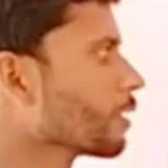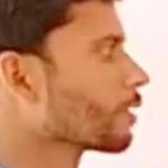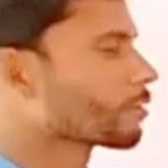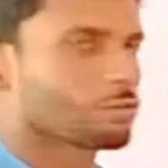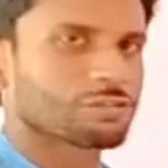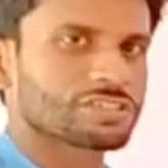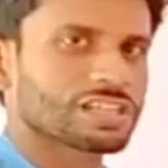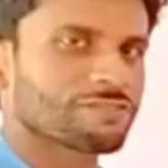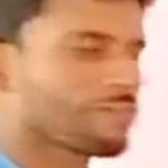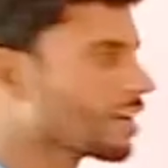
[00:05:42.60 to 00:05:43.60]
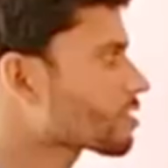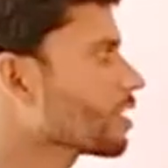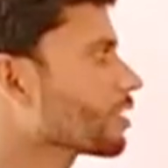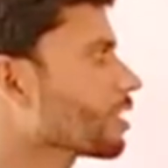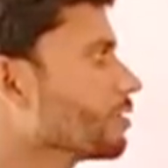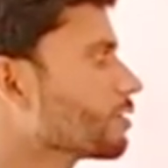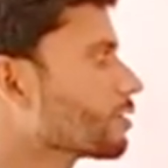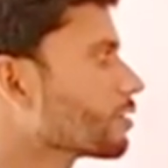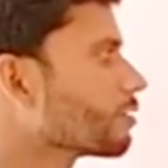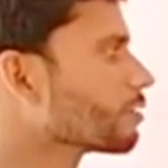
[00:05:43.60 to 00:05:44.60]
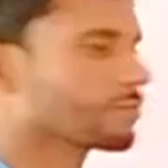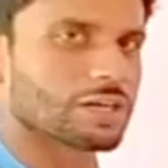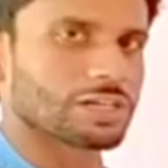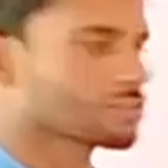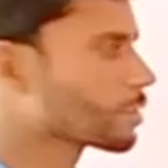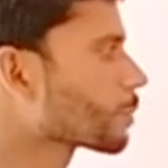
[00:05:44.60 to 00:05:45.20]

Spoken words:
So see the first sentence first.